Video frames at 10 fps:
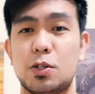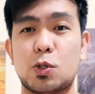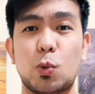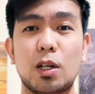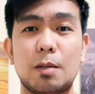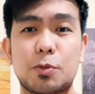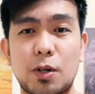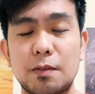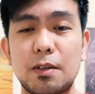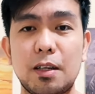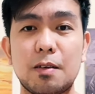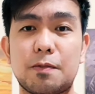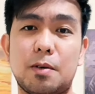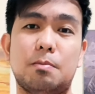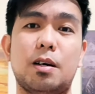So while I'm traveling
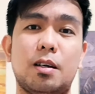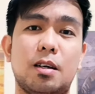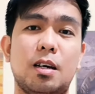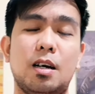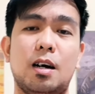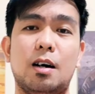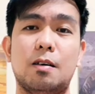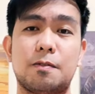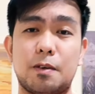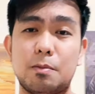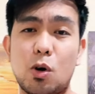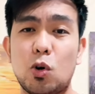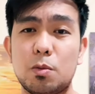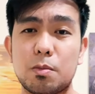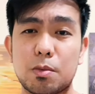from my from
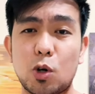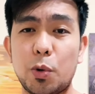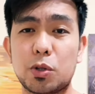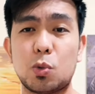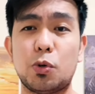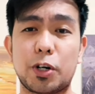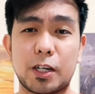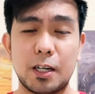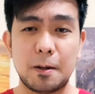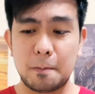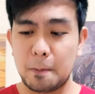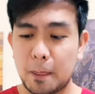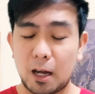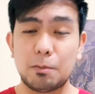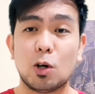home going to work,
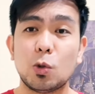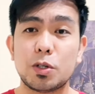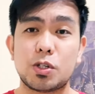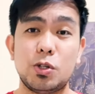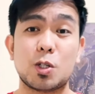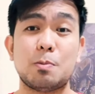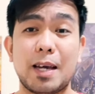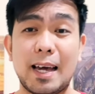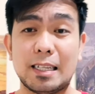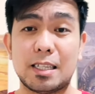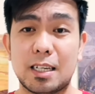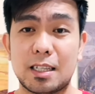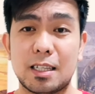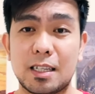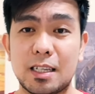I'm always use my
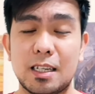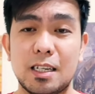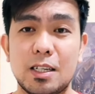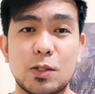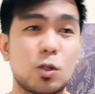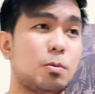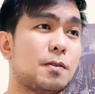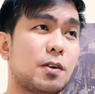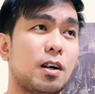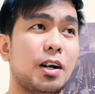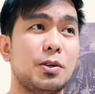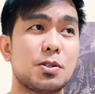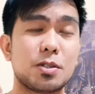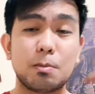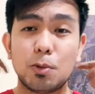headset. So before, I
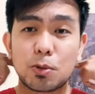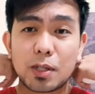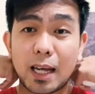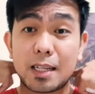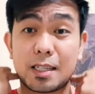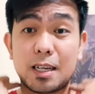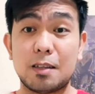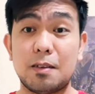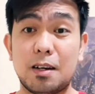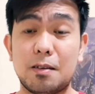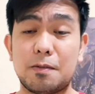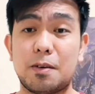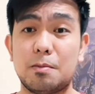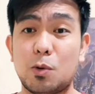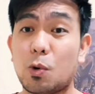use the Bluetooth headset
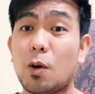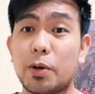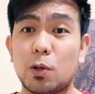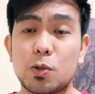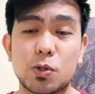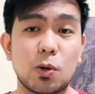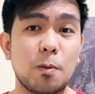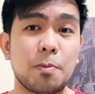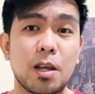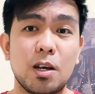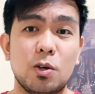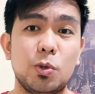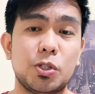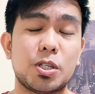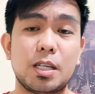from Huawei also,
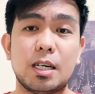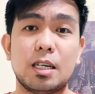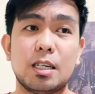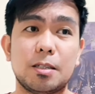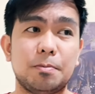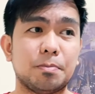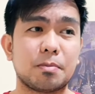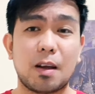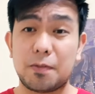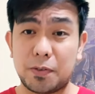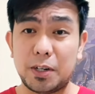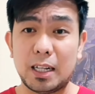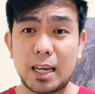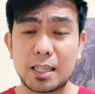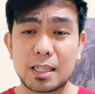which is the
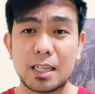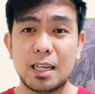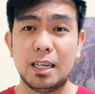Freelace.